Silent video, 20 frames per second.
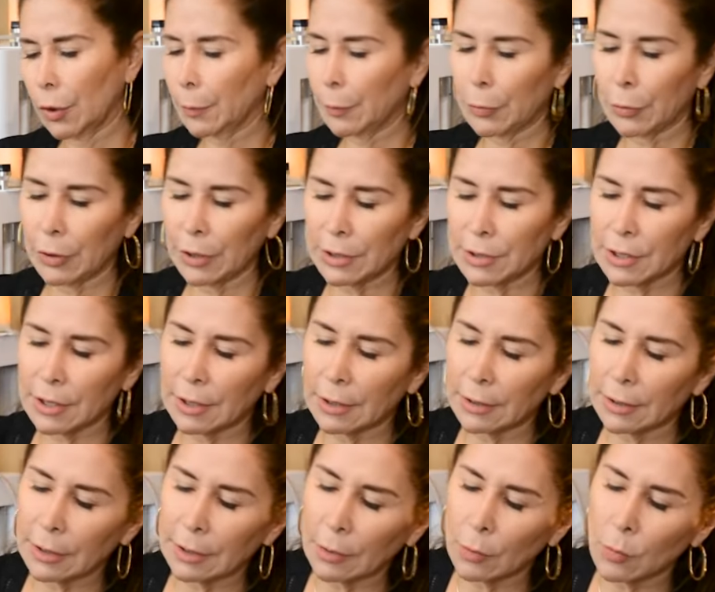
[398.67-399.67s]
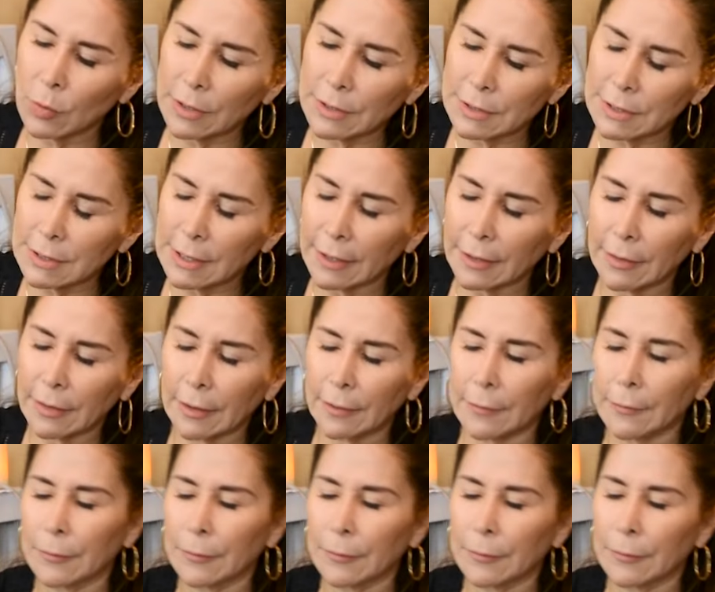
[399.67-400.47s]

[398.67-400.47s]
put it in one side.